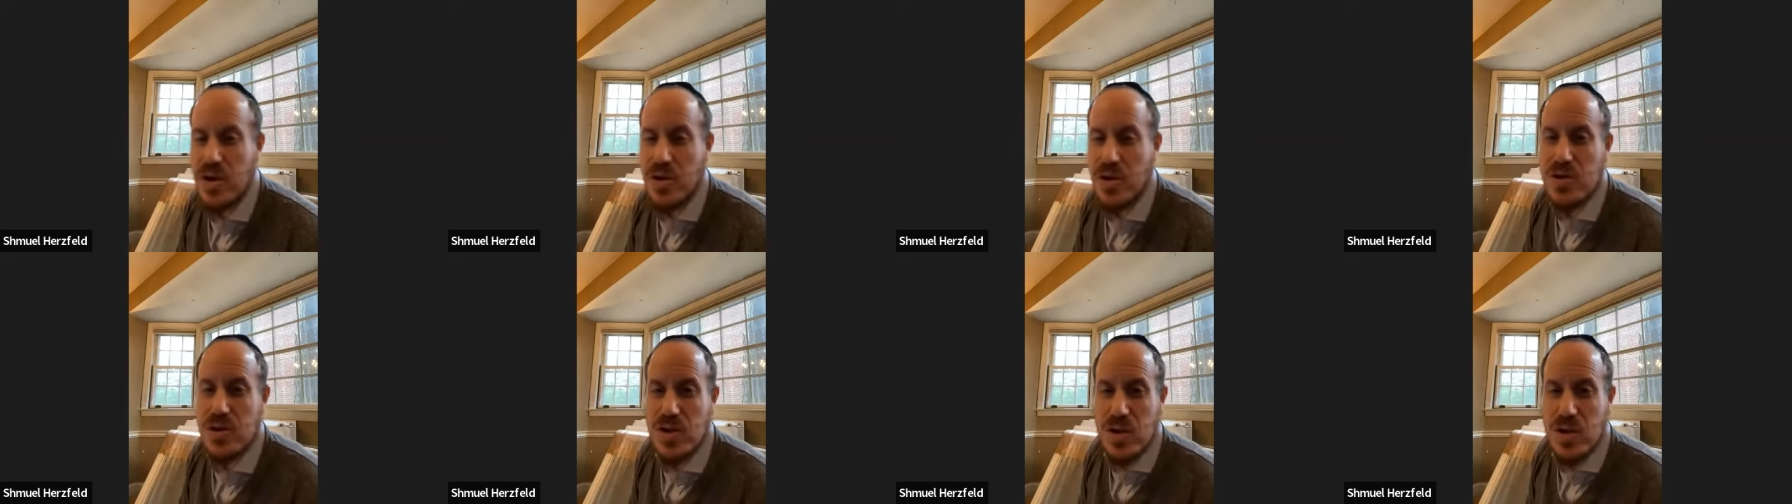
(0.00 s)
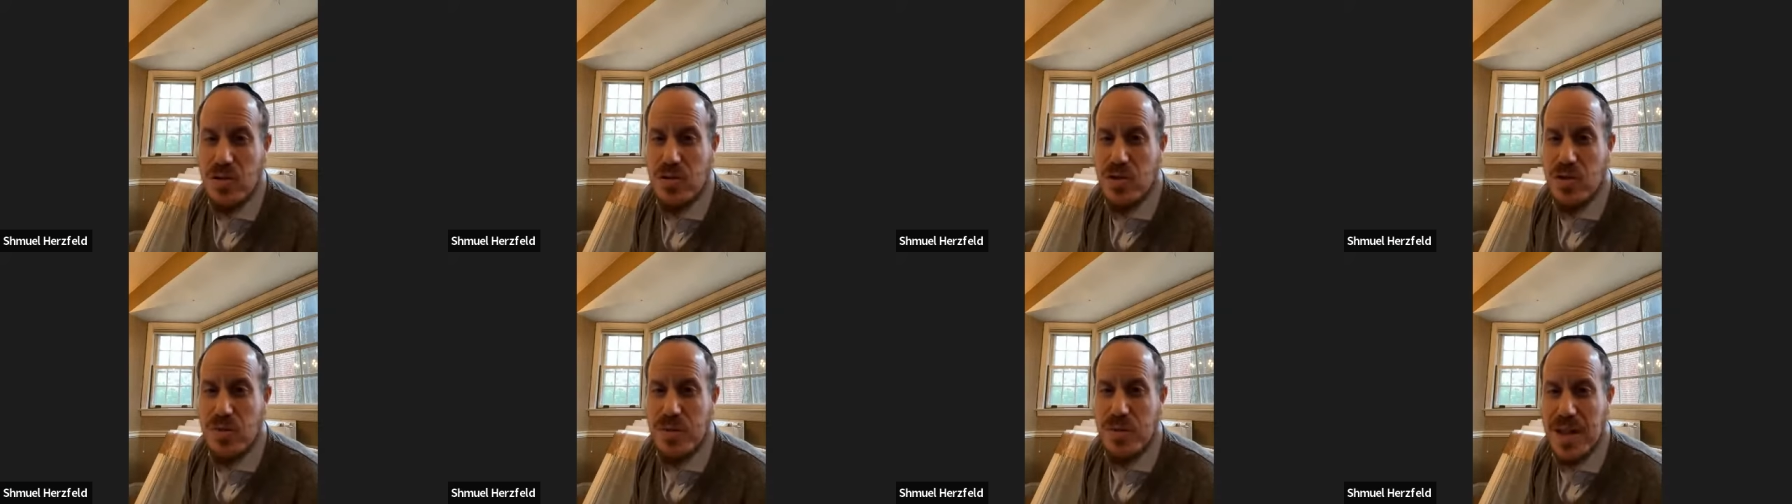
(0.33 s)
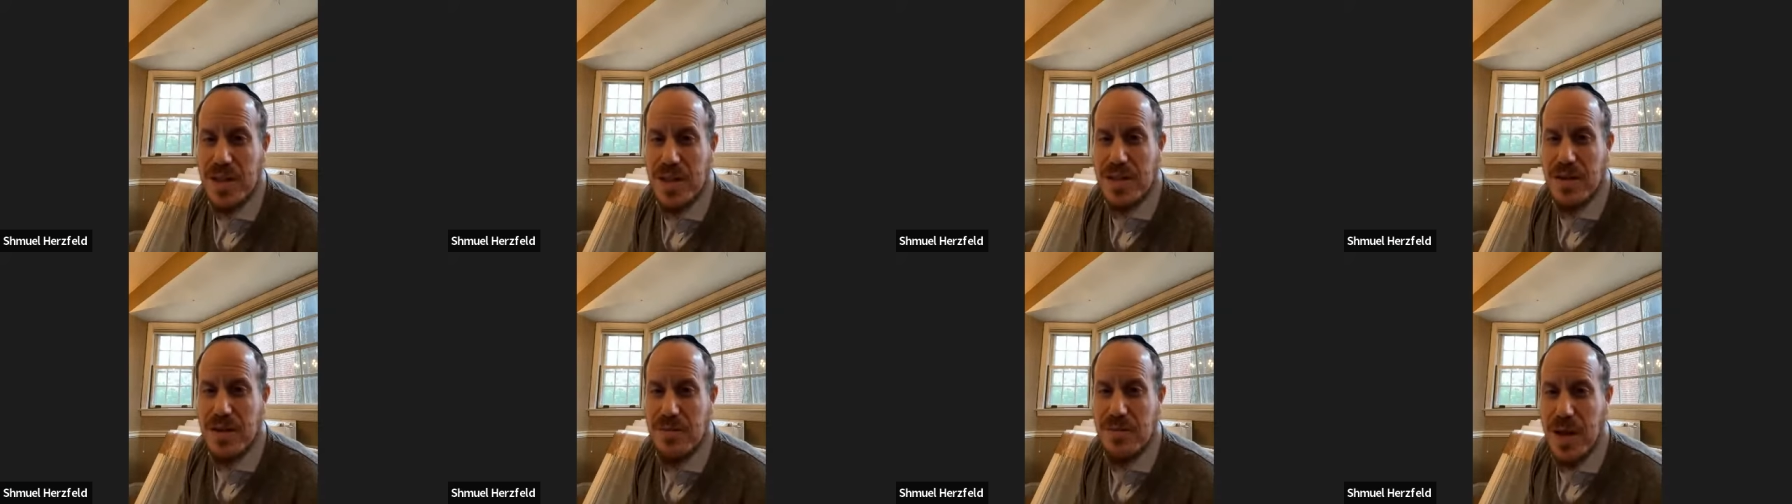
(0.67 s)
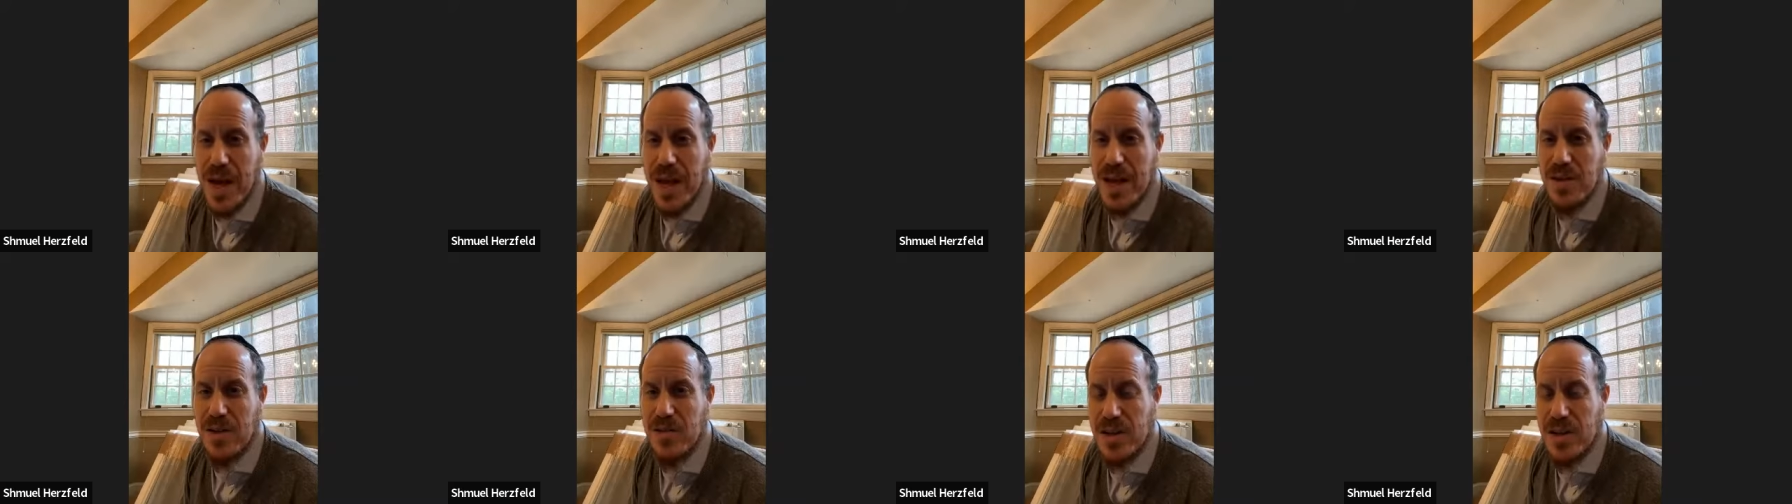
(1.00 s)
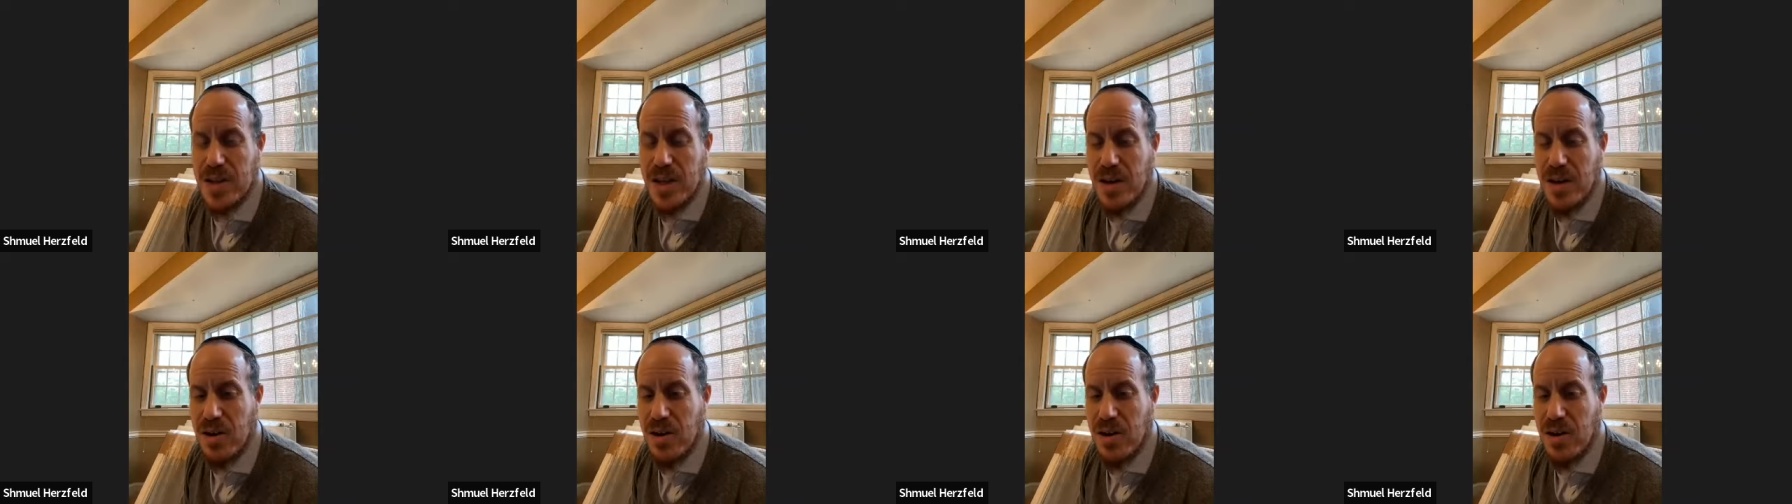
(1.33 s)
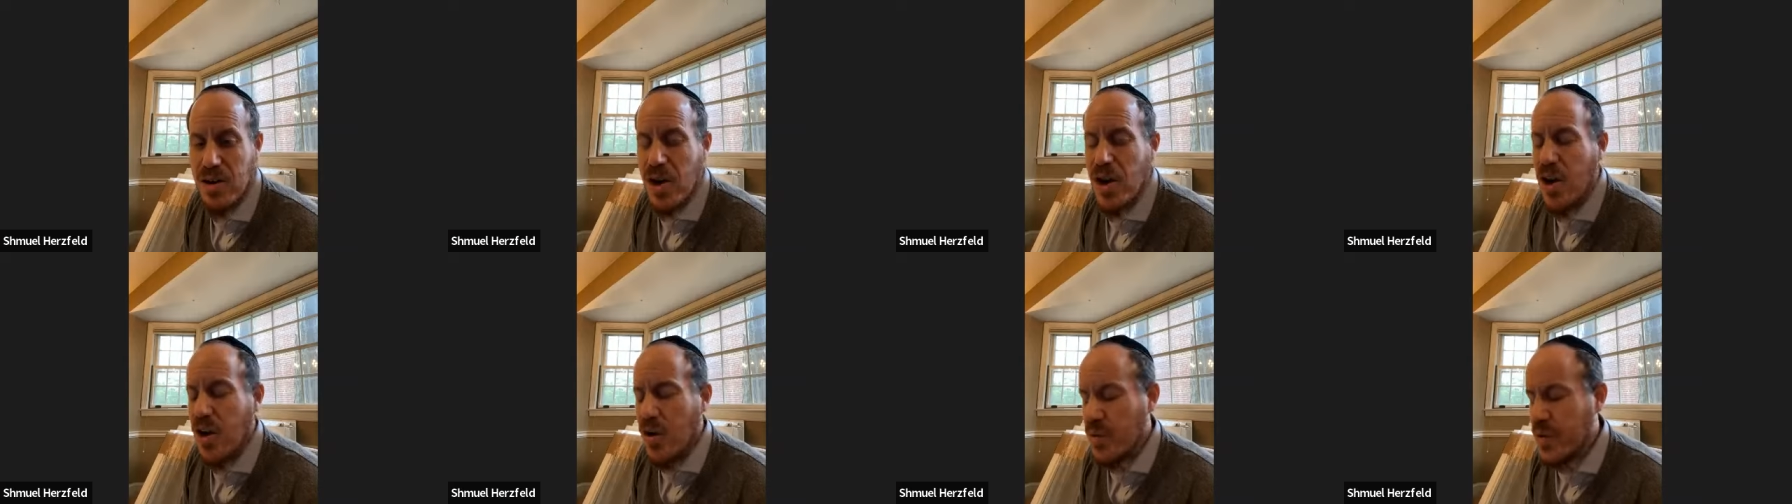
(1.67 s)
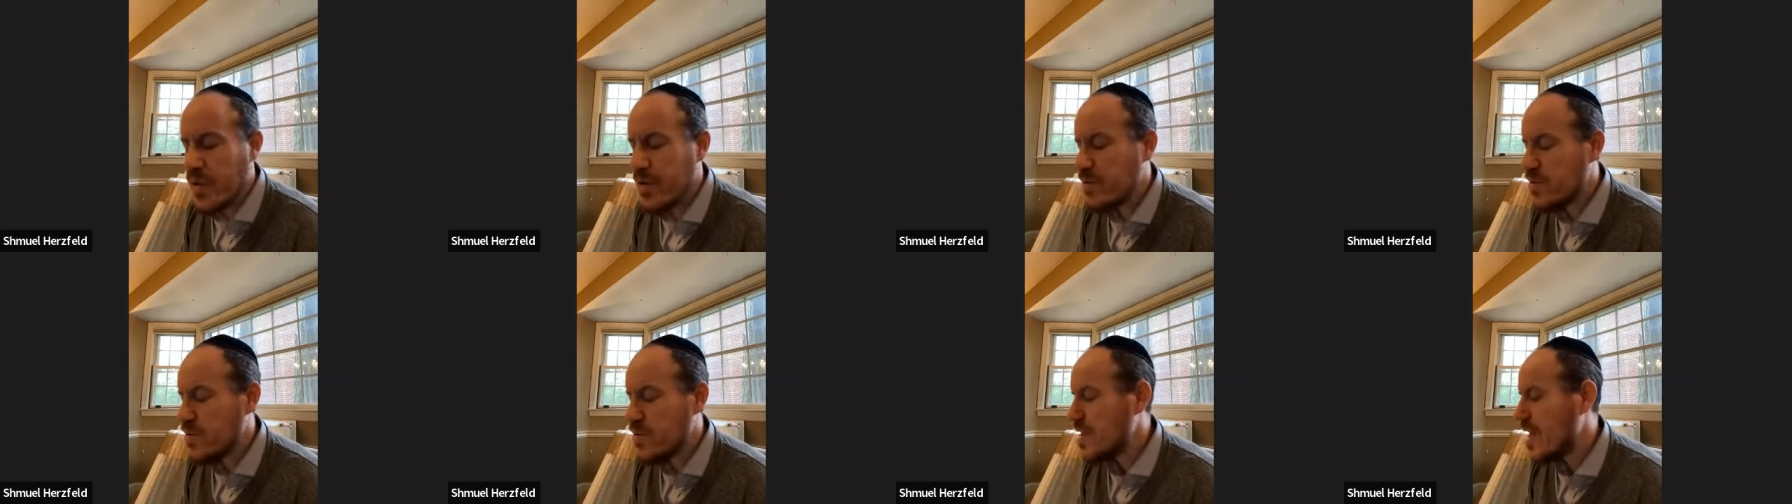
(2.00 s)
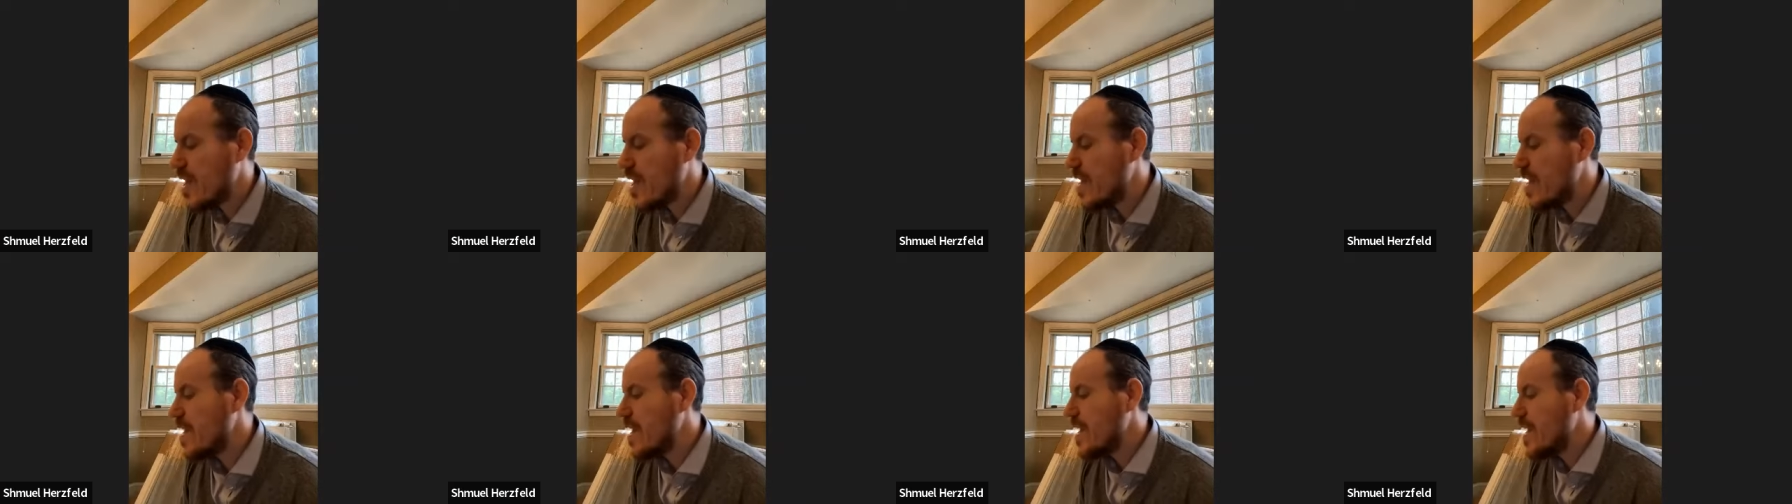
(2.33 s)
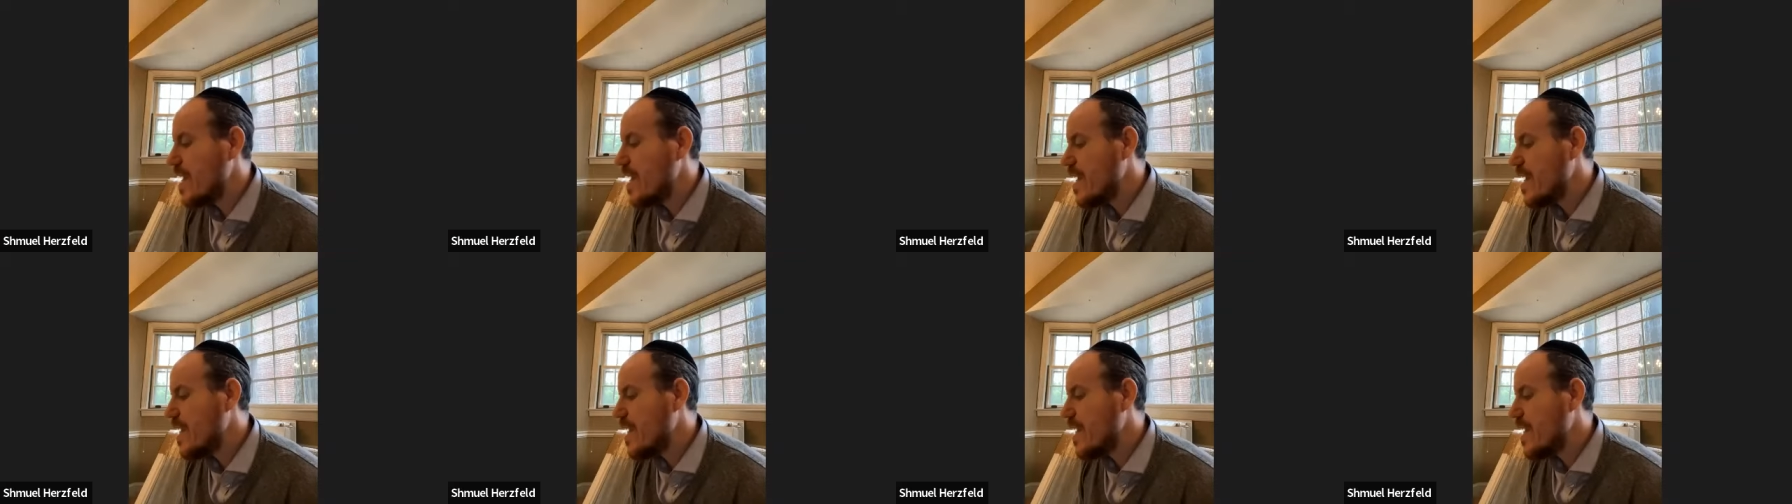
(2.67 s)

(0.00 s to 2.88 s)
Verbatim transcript: so too by the sabbatical year, we would say